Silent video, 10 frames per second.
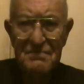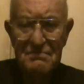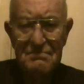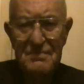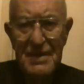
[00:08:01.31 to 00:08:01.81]

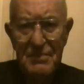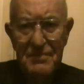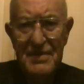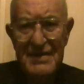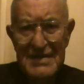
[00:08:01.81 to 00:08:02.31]
maybe
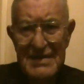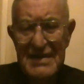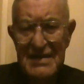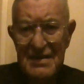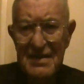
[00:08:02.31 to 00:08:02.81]
being
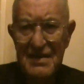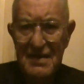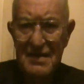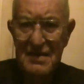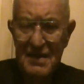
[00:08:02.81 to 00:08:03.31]
seen in
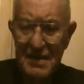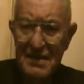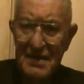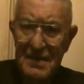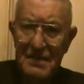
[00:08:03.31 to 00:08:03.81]

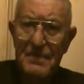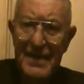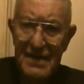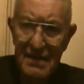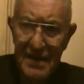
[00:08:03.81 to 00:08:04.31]
a
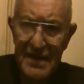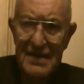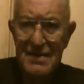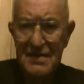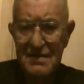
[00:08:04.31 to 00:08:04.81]
bad
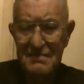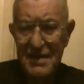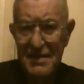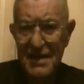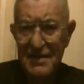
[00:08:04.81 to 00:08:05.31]
light
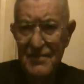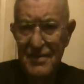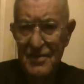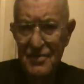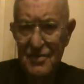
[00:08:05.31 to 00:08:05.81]
and
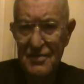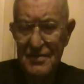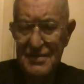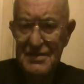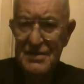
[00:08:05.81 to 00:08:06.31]
having your
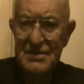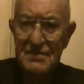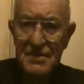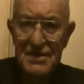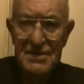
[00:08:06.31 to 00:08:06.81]

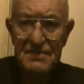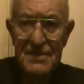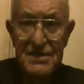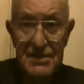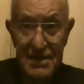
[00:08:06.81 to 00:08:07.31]
criticism
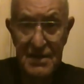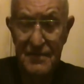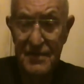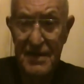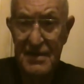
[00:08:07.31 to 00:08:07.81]
dismissed out
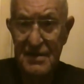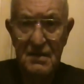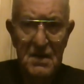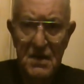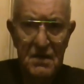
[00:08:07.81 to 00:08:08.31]
of hand
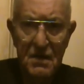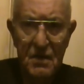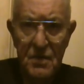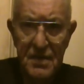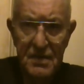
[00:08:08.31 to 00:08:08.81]

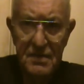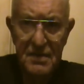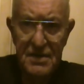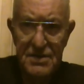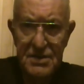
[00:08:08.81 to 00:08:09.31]
owing to
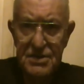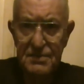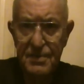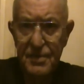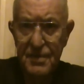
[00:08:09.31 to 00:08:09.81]
these
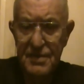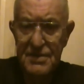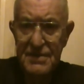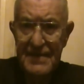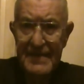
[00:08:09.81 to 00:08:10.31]

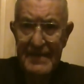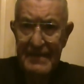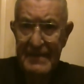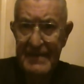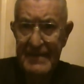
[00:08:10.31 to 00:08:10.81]
spurious
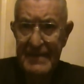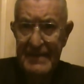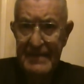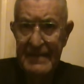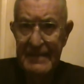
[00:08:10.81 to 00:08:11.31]

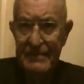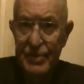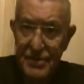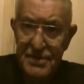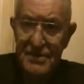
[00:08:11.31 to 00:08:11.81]

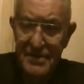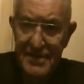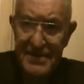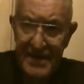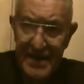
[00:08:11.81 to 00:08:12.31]
personal
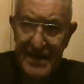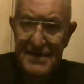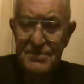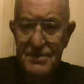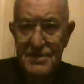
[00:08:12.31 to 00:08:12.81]

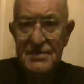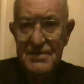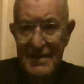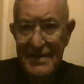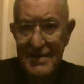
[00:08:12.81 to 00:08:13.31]
attacks which
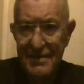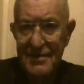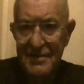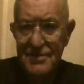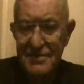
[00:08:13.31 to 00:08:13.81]
any
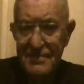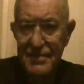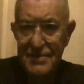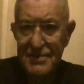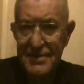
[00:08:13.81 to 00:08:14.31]
intelligent
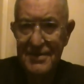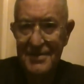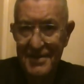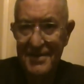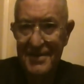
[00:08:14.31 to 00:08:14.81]
person
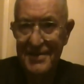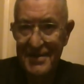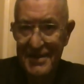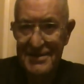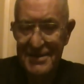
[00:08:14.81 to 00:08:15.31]
can
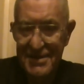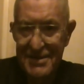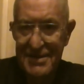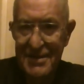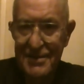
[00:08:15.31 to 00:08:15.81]
easily
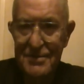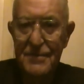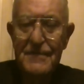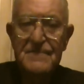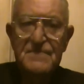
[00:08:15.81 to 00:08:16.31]
see through.